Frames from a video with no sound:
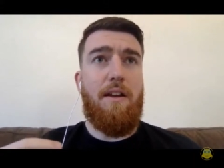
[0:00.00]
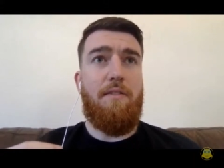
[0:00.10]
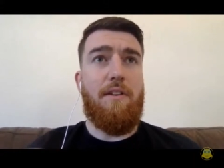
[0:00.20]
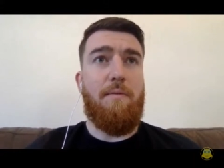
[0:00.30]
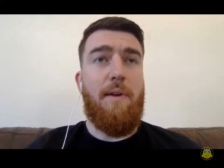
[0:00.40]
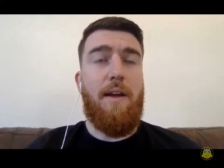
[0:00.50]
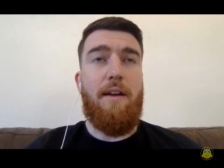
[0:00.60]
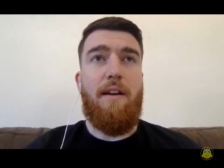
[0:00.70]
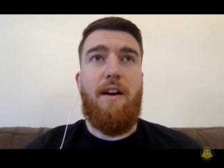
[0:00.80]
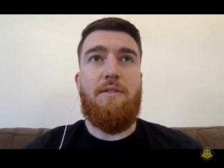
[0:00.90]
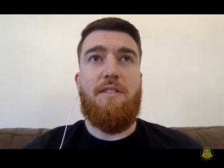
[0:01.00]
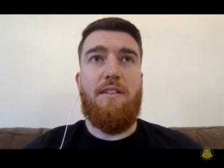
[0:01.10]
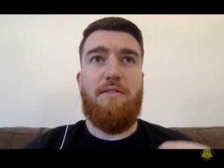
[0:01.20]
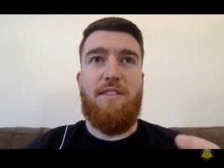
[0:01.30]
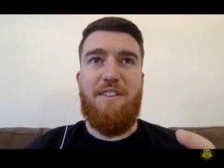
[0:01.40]
even outside
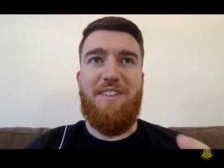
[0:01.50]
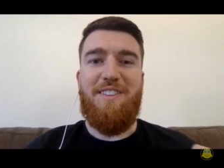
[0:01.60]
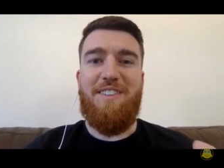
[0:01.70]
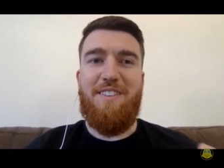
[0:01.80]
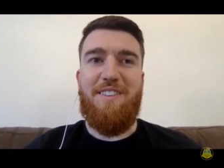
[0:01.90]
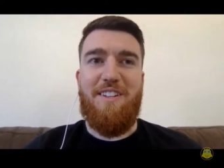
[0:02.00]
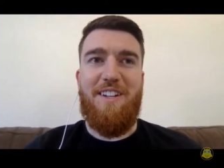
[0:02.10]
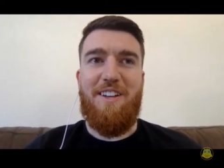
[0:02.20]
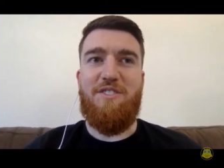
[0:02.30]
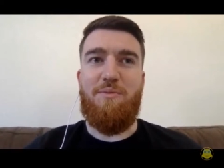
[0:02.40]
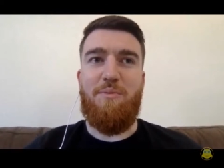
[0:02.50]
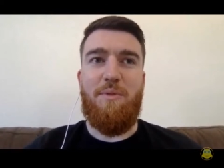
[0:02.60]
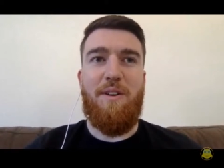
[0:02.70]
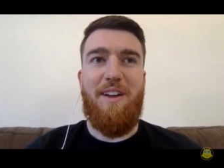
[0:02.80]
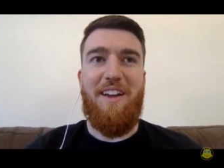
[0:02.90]
of the the classroom
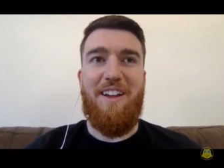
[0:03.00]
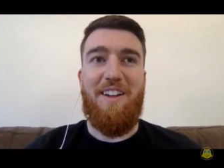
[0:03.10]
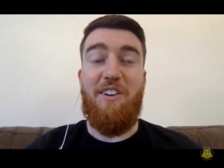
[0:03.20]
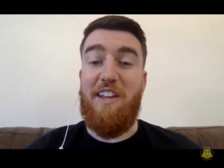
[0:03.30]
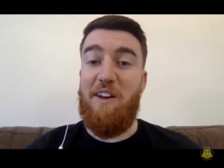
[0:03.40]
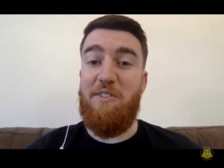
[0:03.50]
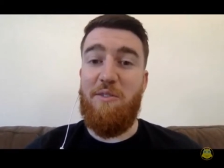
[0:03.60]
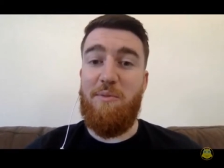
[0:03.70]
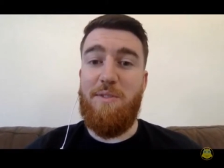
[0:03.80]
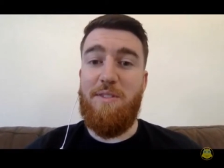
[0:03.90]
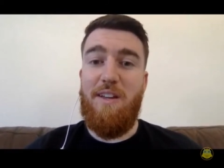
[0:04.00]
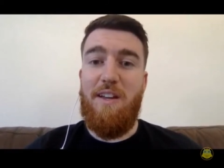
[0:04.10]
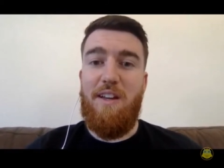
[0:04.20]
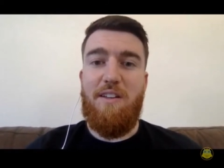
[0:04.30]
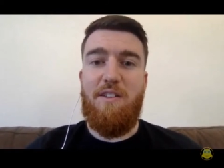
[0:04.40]
uh, learning outcomes,
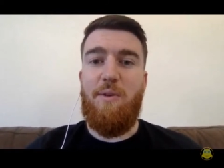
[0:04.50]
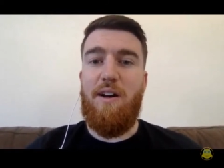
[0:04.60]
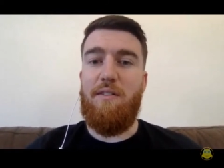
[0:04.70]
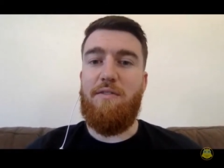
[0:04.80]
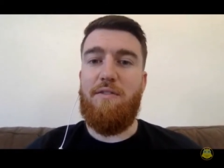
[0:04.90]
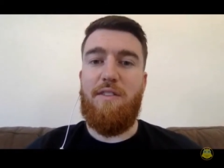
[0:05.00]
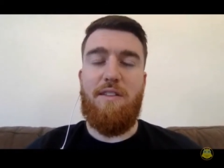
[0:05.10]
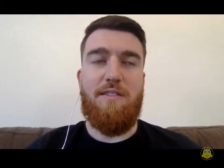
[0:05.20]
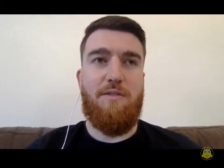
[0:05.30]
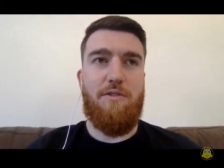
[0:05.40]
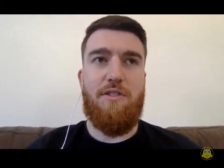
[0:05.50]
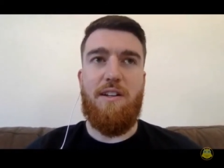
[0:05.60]
you have these social